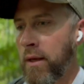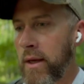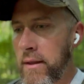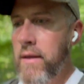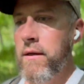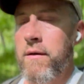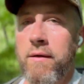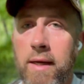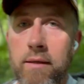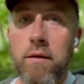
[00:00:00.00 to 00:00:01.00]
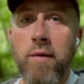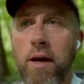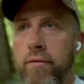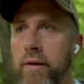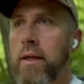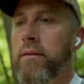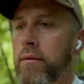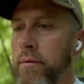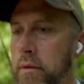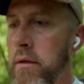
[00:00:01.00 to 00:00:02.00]
And then you can take some out if you need
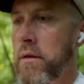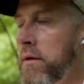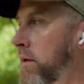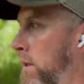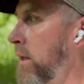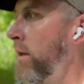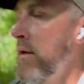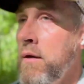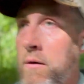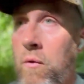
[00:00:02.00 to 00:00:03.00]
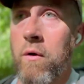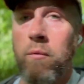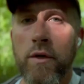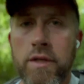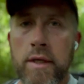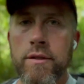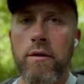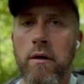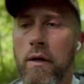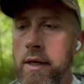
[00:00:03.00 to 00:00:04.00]
to. Or once you get
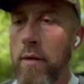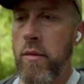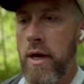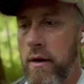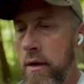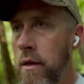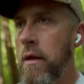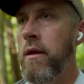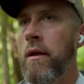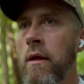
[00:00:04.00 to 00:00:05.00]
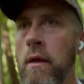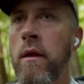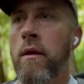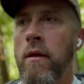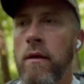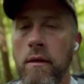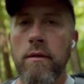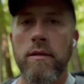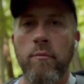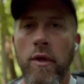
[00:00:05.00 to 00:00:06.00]
stronger and you get better,
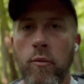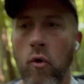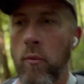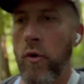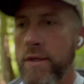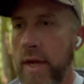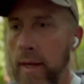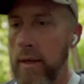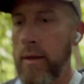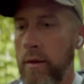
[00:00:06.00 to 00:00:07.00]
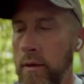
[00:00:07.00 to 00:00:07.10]
simply pour more sand in